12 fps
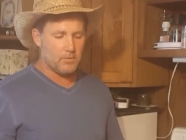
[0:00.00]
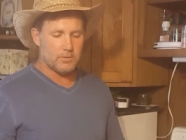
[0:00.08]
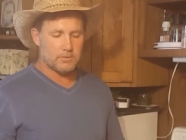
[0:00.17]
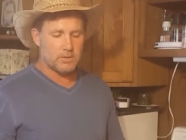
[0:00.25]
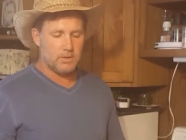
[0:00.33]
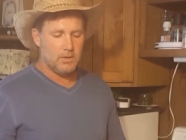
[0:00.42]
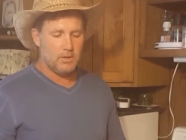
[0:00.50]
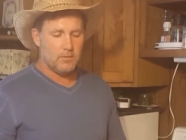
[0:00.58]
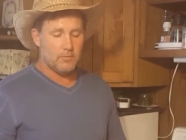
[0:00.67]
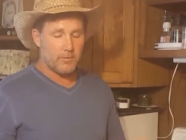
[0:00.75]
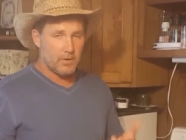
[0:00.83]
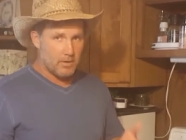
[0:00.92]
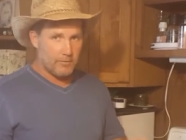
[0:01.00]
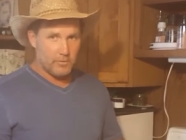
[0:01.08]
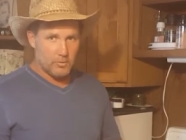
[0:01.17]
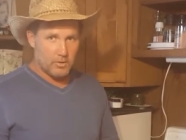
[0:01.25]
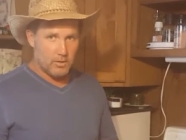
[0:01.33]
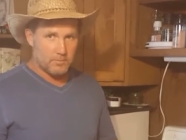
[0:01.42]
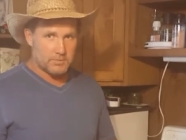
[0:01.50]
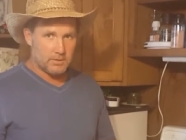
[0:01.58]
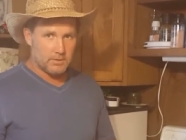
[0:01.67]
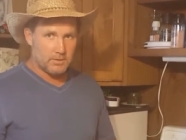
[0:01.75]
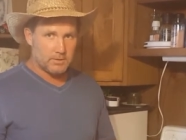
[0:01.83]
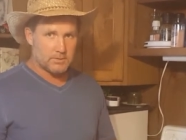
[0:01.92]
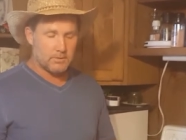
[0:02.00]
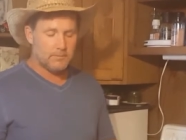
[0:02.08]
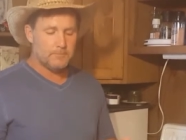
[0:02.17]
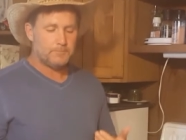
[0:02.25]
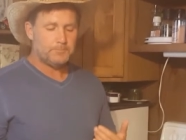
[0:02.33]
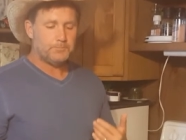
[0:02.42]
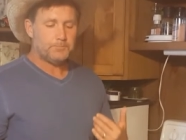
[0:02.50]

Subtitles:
I know there's very few carbs in this.